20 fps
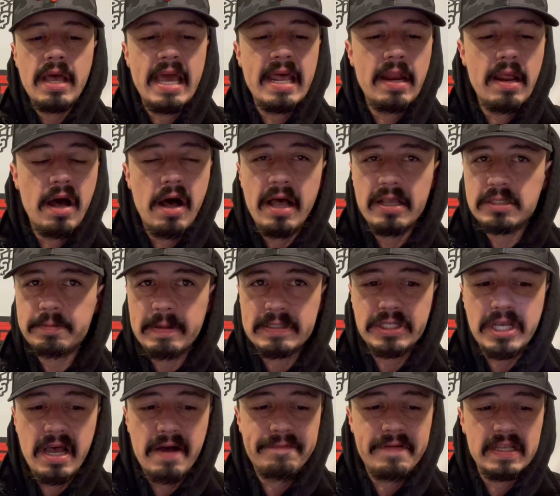and
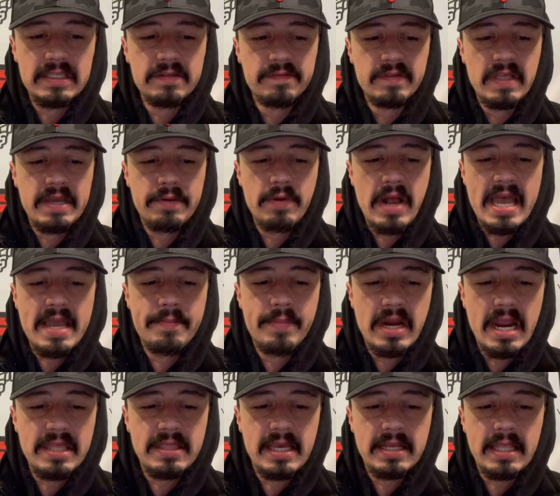especially offensively, right? But
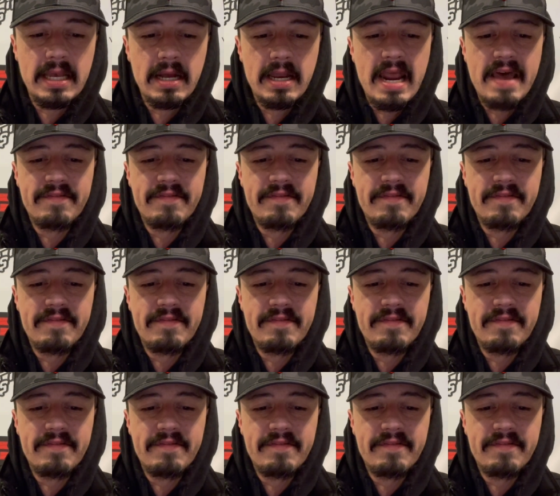I think they're going